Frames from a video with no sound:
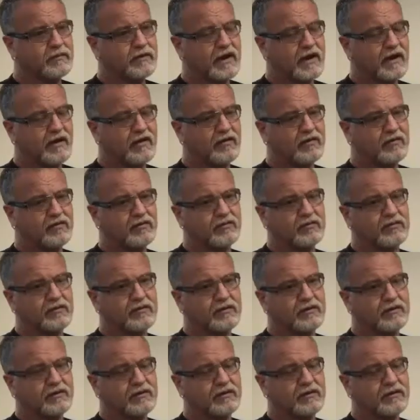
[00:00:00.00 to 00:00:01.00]
Now,
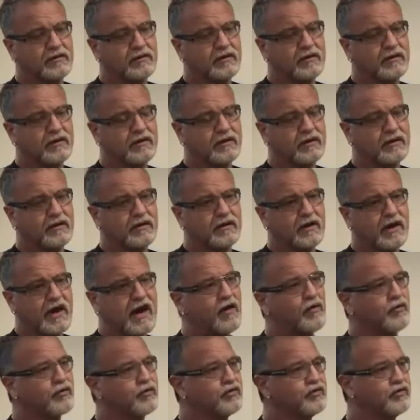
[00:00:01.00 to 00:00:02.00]

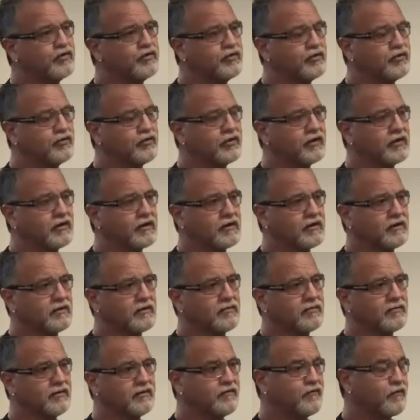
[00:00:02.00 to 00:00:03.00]
how were you doing
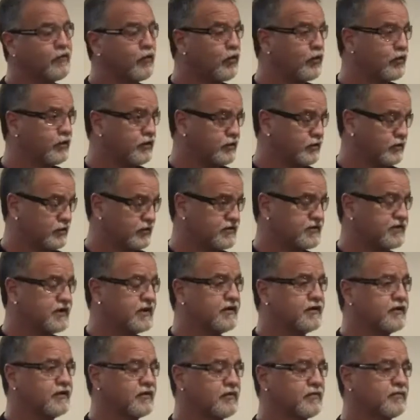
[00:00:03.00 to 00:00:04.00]
before you were
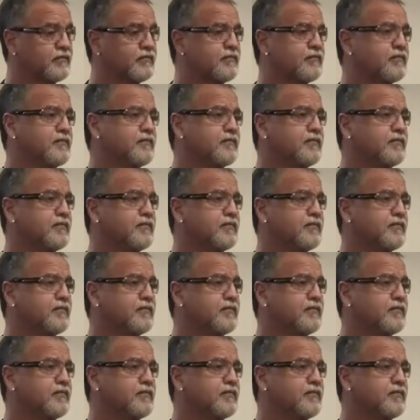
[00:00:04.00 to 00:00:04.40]
sent home?